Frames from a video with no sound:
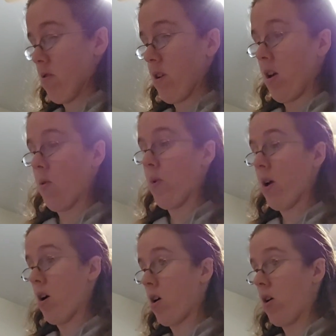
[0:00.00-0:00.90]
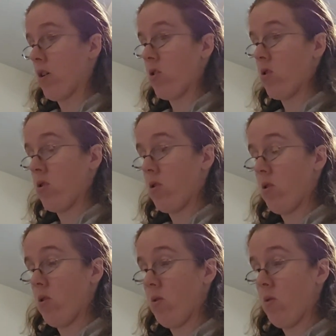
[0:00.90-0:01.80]
Okay, we are going
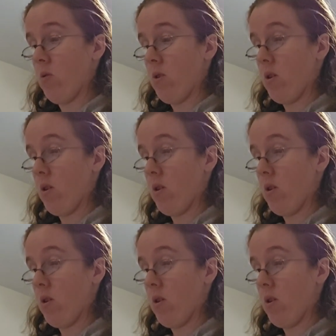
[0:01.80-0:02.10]
to